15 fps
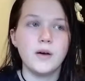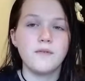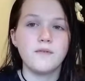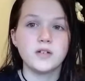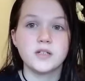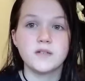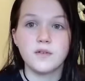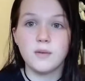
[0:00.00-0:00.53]

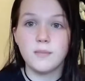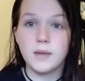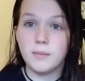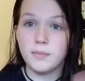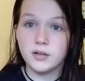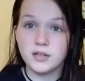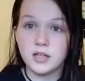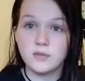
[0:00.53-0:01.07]
First of all, my
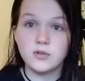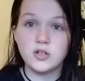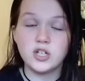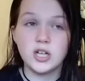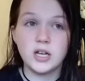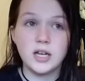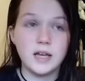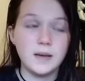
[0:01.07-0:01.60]
birthday was
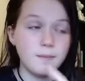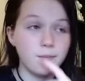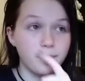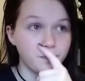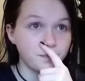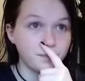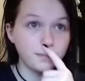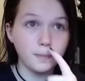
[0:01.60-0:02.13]
shitty,
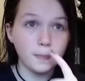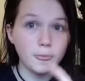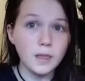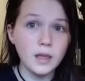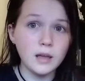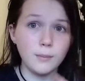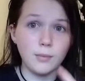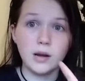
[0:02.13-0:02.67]

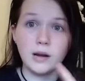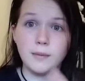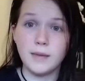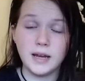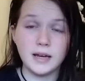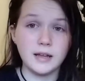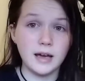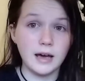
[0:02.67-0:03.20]
but I
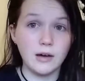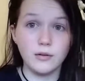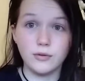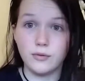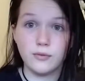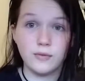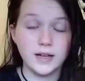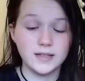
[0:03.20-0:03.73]
made it out
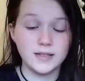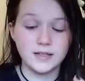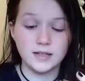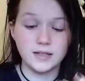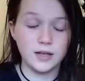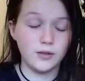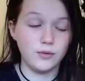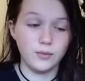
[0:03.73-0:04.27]
through the rest
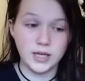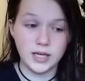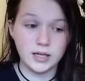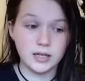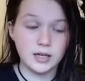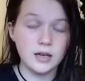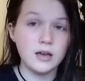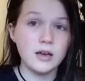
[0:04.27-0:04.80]
of the
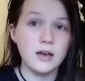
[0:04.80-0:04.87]
week.